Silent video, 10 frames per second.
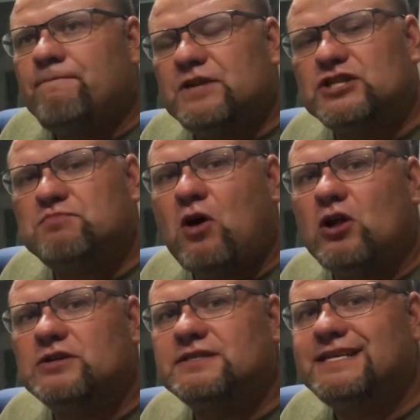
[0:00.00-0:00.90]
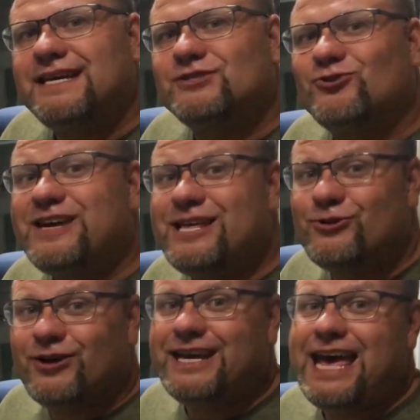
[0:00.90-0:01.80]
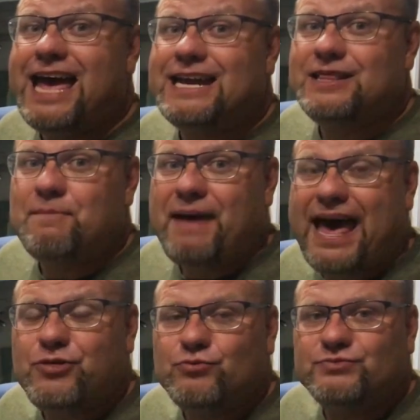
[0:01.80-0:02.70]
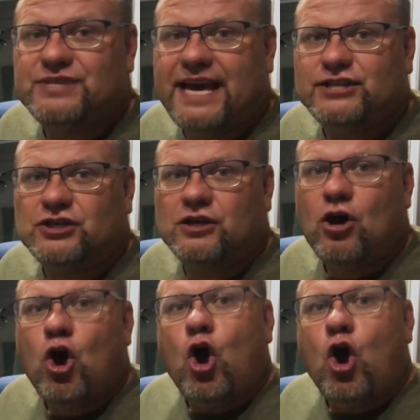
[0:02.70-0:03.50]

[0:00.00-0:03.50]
the smaller sinks, are either again in the bathroom section,